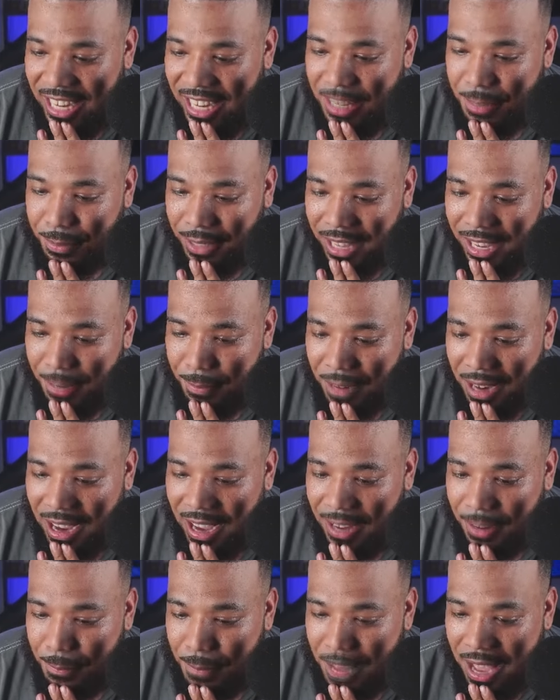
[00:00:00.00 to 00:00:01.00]
he played
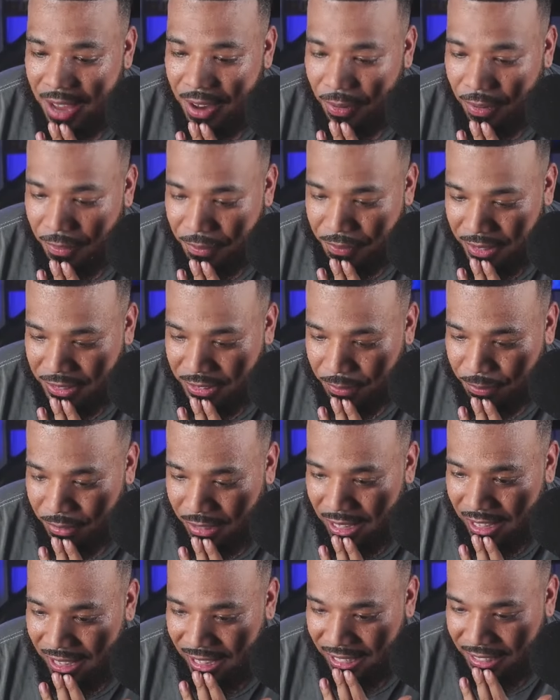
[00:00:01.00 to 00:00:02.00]
behind a bad offensive
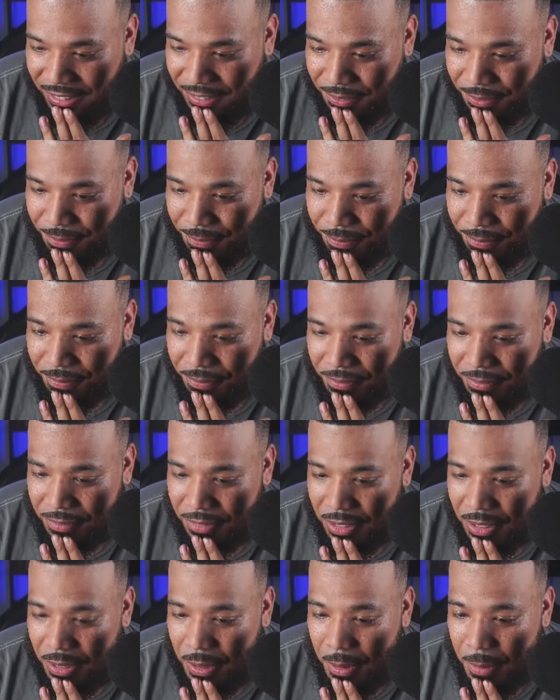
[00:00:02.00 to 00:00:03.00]
line,
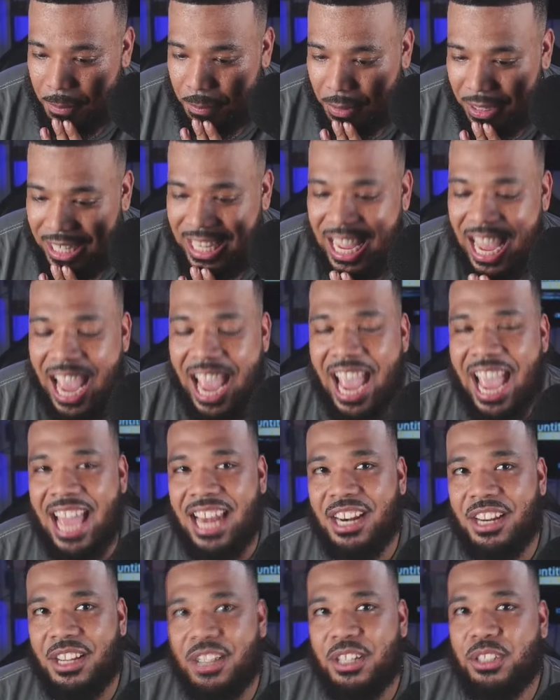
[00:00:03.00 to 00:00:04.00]
but he
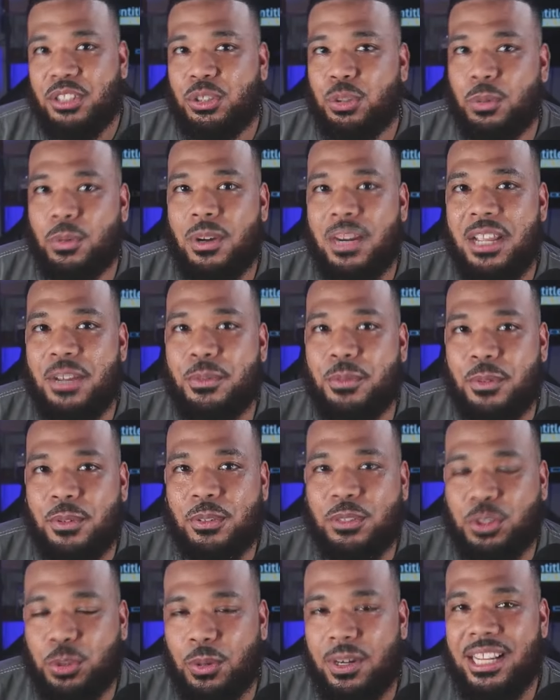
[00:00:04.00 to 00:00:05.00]
had
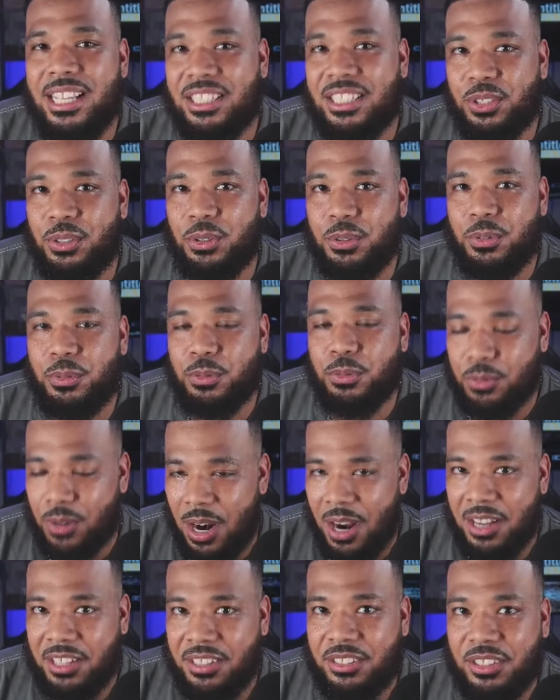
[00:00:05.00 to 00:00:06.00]
22
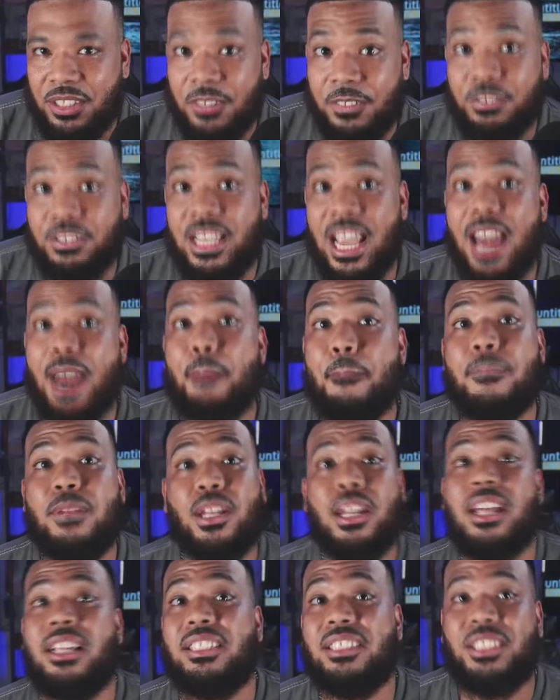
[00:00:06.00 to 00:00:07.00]
runs of
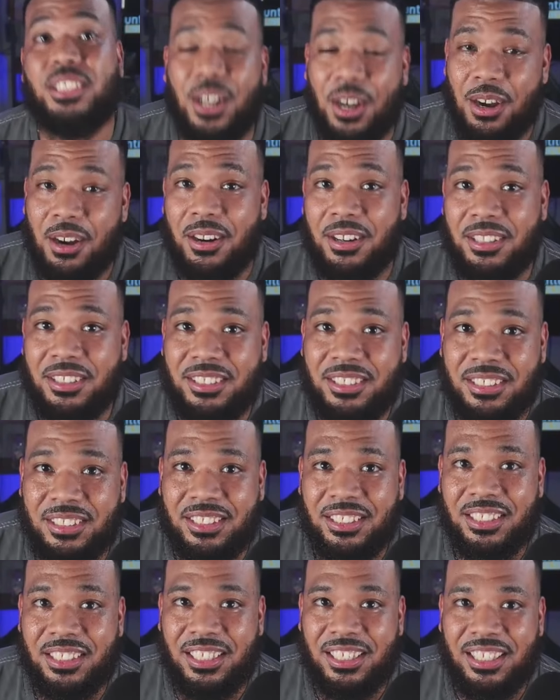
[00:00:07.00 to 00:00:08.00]
10-plus yards
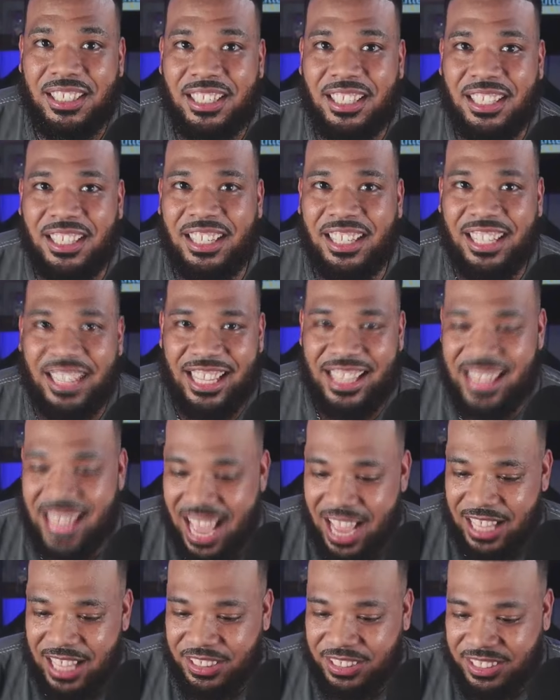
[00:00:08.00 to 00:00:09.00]
in
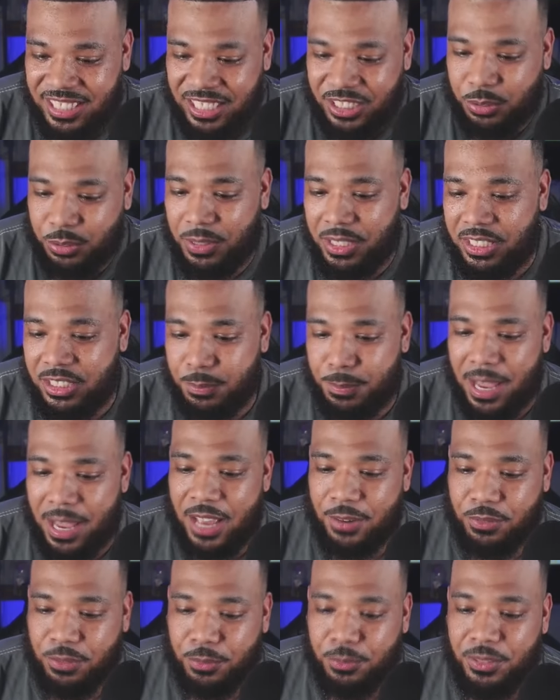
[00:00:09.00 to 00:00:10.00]
that 6-week
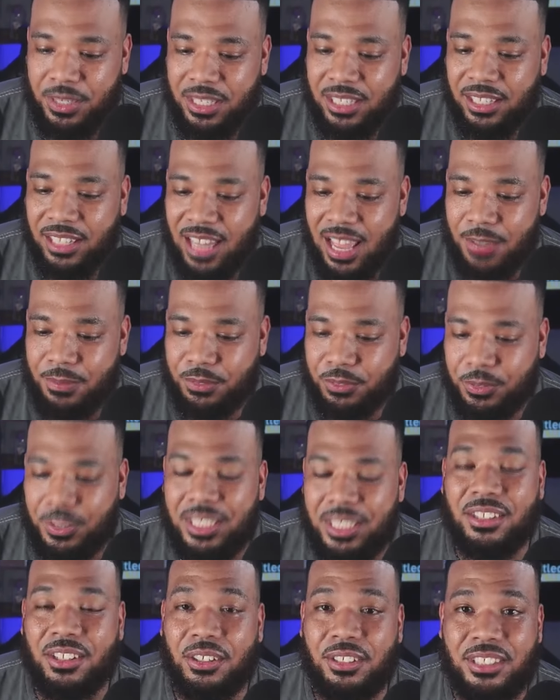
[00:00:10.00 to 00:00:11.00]
span from week
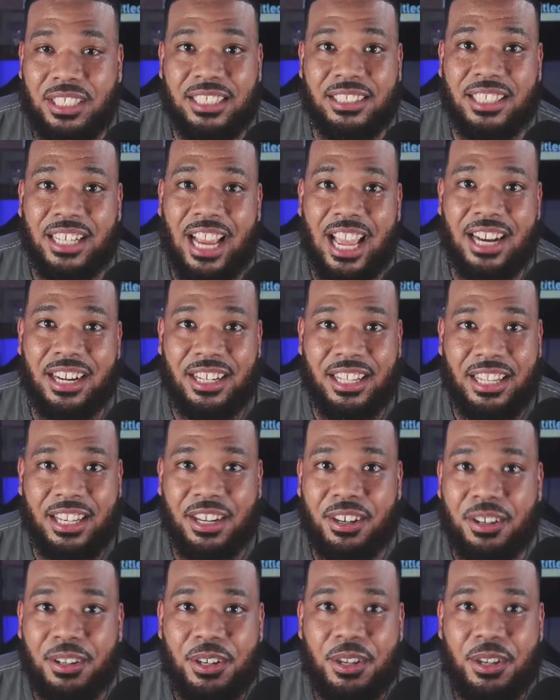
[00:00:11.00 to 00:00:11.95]
13 to the end of the year.